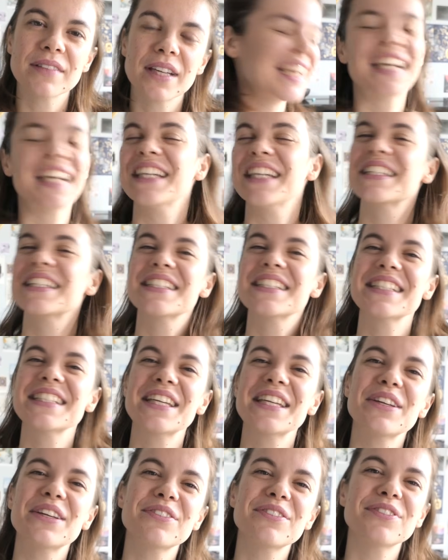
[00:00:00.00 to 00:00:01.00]
And
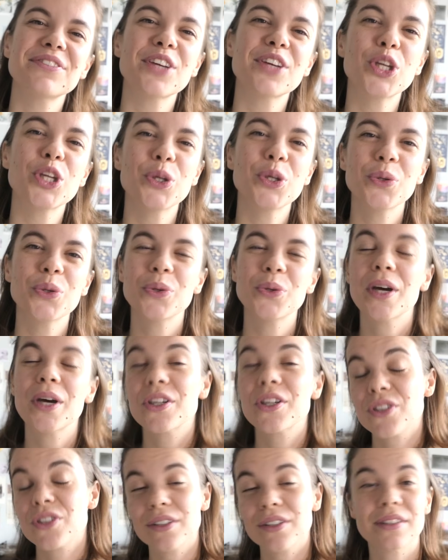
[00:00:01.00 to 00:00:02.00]
if you
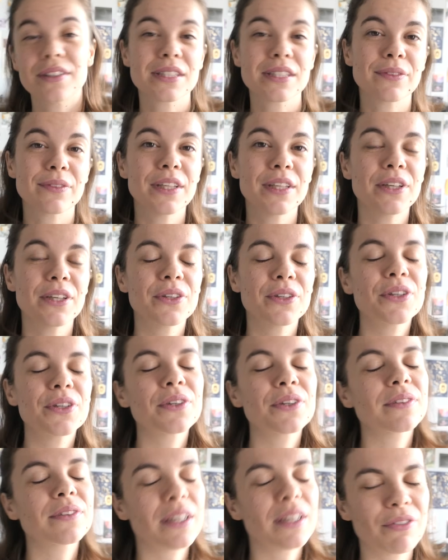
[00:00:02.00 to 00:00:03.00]
enjoyed this video,
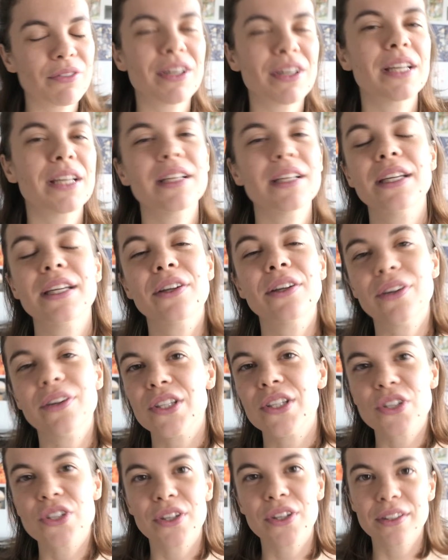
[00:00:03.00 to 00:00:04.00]
you're definitely gonna
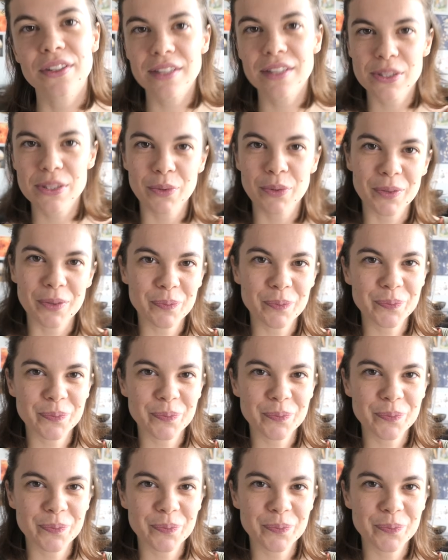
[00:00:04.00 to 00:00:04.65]
enjoy this one.